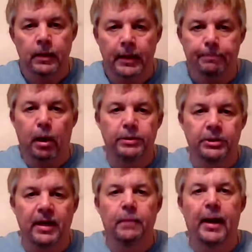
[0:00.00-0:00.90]
He punches
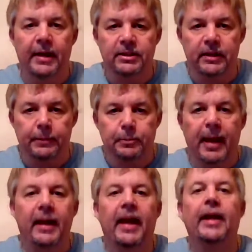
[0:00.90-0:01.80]
down my head, snaps
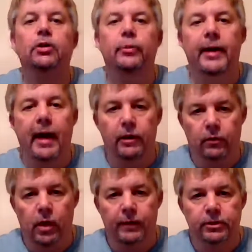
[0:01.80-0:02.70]
back. Andrew Reale
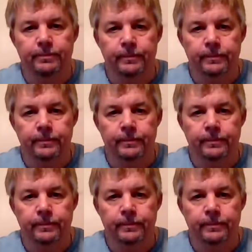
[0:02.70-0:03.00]
arrives.